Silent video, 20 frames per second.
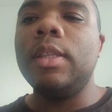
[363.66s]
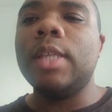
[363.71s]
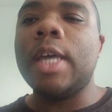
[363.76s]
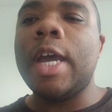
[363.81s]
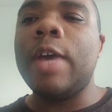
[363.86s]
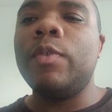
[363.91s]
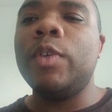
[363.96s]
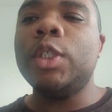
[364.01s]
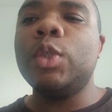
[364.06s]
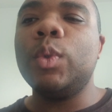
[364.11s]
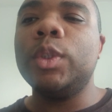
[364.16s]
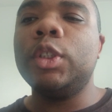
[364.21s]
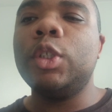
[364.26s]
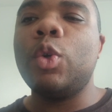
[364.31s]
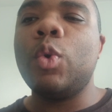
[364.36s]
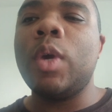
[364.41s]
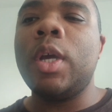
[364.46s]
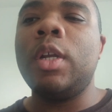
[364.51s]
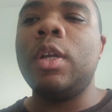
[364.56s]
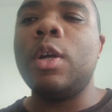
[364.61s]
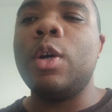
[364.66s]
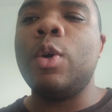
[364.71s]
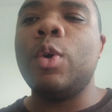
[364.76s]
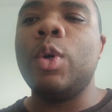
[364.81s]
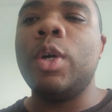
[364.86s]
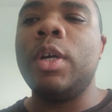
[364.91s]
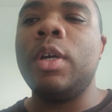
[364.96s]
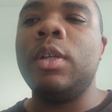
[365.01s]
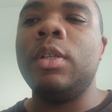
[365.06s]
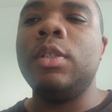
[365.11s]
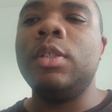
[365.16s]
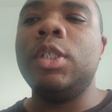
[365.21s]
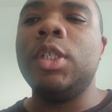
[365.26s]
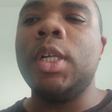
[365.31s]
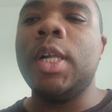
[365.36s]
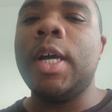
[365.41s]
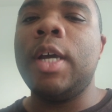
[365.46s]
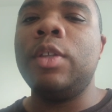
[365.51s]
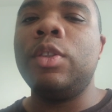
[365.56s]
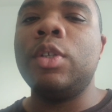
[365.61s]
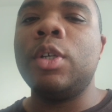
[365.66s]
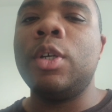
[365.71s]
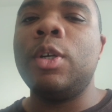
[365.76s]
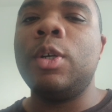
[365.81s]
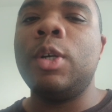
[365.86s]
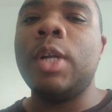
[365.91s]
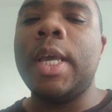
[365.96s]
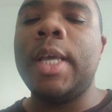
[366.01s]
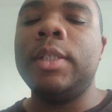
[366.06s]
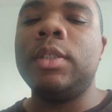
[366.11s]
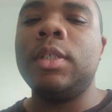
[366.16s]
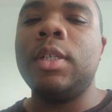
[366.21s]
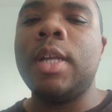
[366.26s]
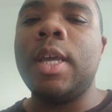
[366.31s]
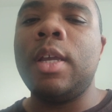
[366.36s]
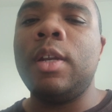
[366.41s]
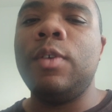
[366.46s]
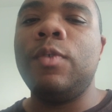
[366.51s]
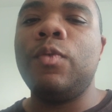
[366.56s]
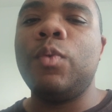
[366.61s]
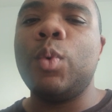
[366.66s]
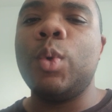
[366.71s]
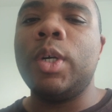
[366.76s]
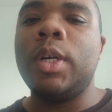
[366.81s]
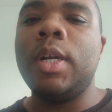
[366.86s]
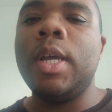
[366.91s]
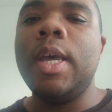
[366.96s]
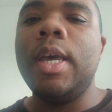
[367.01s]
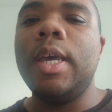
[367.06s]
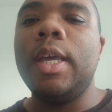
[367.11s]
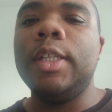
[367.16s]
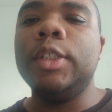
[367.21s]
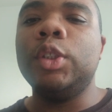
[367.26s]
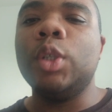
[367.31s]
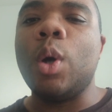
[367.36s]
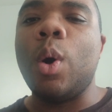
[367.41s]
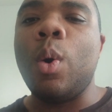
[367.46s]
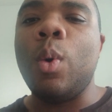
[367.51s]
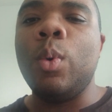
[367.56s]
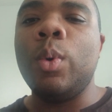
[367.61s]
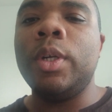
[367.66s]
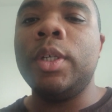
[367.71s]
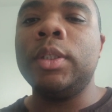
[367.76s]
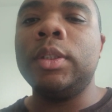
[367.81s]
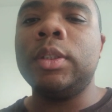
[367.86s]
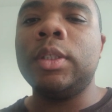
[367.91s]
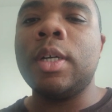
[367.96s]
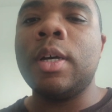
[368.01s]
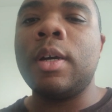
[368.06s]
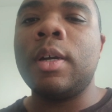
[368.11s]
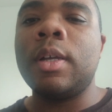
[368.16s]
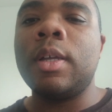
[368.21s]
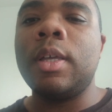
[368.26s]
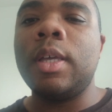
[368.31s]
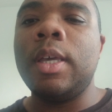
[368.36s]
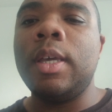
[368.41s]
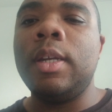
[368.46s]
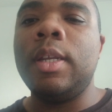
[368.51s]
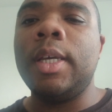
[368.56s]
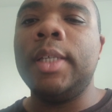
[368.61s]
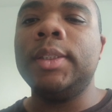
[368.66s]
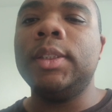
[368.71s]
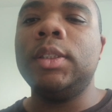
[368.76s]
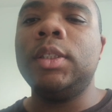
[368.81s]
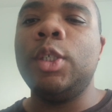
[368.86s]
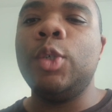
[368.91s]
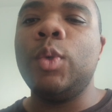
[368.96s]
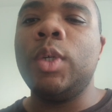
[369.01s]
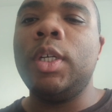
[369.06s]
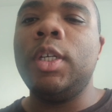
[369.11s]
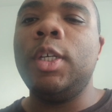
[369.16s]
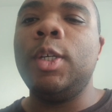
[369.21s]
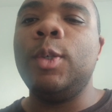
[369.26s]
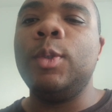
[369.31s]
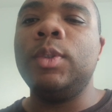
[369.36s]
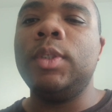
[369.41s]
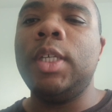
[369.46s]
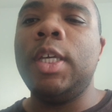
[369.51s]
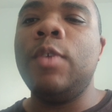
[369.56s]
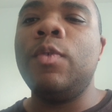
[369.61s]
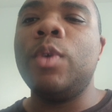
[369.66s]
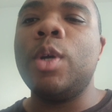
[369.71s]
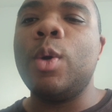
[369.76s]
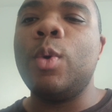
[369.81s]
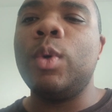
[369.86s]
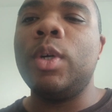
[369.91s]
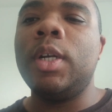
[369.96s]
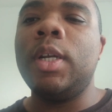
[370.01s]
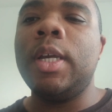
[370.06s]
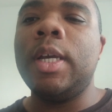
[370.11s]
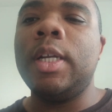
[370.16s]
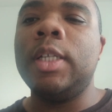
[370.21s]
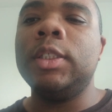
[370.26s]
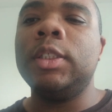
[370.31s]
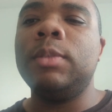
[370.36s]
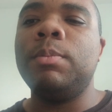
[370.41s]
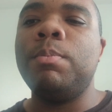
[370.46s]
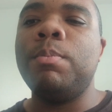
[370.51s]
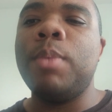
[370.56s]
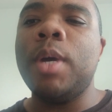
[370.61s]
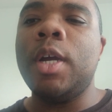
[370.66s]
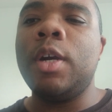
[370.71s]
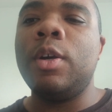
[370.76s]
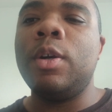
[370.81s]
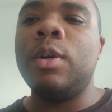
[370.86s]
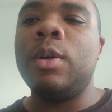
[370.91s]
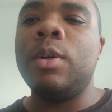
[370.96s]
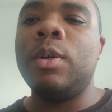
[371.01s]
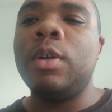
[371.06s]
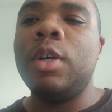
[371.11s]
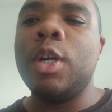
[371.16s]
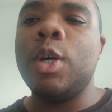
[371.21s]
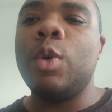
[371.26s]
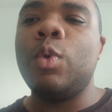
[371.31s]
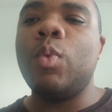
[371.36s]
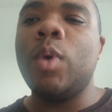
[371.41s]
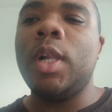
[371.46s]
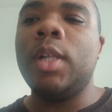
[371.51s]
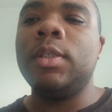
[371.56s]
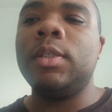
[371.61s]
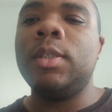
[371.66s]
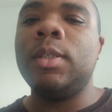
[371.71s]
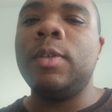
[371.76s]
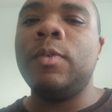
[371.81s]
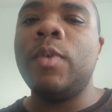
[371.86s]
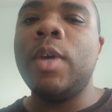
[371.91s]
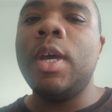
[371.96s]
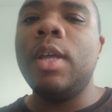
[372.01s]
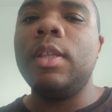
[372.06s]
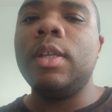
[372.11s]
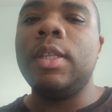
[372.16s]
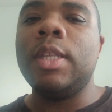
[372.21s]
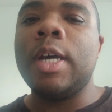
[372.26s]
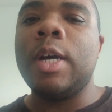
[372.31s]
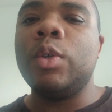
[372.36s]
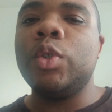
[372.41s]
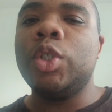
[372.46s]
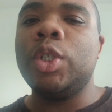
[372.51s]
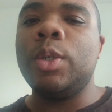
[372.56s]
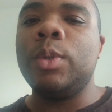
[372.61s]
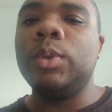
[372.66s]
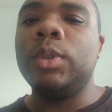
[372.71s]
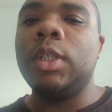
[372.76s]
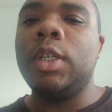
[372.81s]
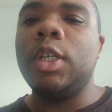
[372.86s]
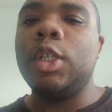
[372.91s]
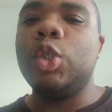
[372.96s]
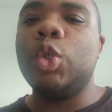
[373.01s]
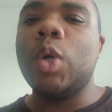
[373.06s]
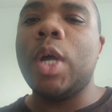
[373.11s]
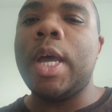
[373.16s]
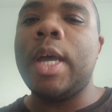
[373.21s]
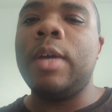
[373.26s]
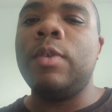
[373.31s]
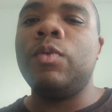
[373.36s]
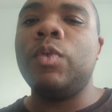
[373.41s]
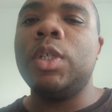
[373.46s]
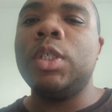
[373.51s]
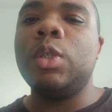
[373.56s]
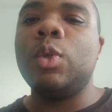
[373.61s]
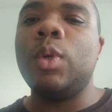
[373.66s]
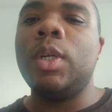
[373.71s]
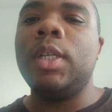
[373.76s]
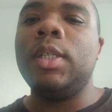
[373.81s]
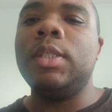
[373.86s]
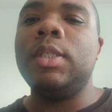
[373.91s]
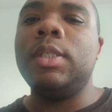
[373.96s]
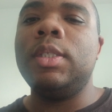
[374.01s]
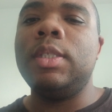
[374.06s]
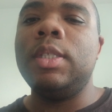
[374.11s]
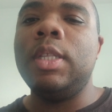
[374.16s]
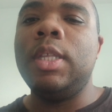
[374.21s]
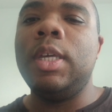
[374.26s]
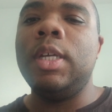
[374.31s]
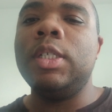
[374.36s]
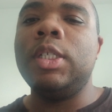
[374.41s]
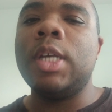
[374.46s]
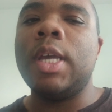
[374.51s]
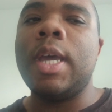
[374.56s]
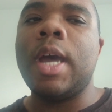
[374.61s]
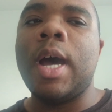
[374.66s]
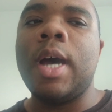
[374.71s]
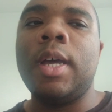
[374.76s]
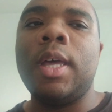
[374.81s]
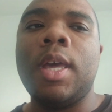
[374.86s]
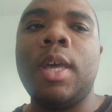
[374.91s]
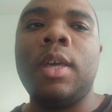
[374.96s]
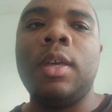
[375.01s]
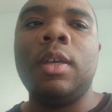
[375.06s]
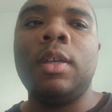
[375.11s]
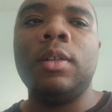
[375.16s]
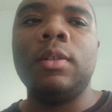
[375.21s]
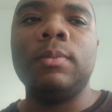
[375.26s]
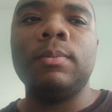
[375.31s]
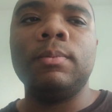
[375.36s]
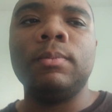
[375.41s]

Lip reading: The average was created on July 3rd, 1884. It is the oldest stock index still in use, even older than its better known relative, the Dow Jones Industrial Average, or the DJIA.